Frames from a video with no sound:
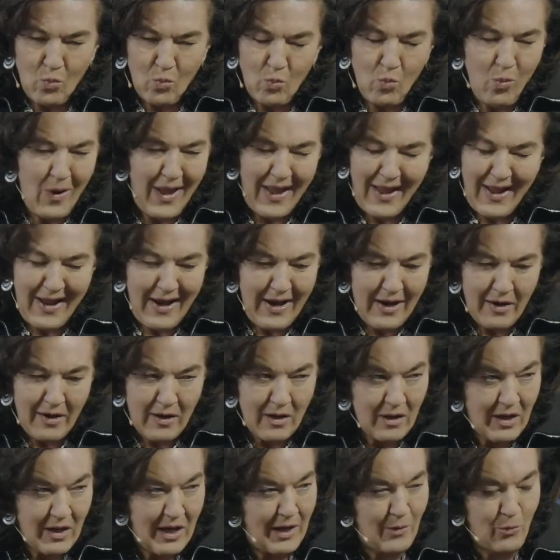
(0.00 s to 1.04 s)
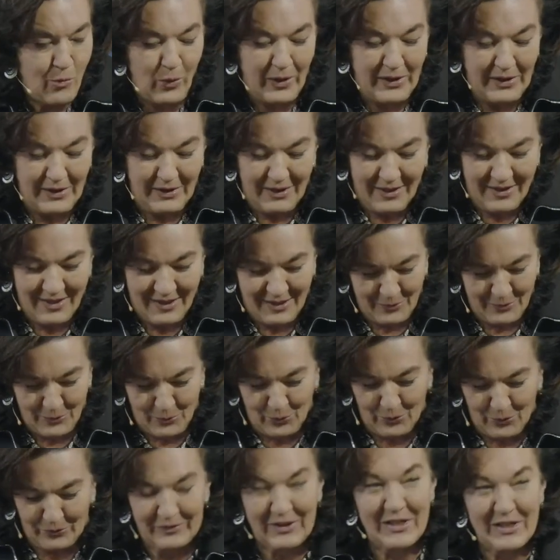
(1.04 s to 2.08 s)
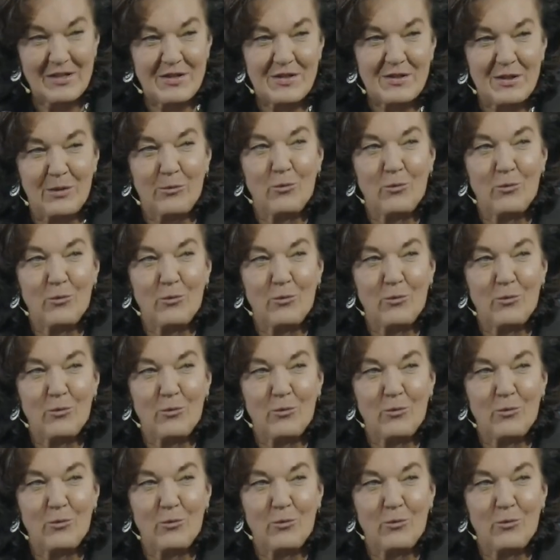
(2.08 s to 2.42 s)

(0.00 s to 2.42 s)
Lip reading: where are we in all of this,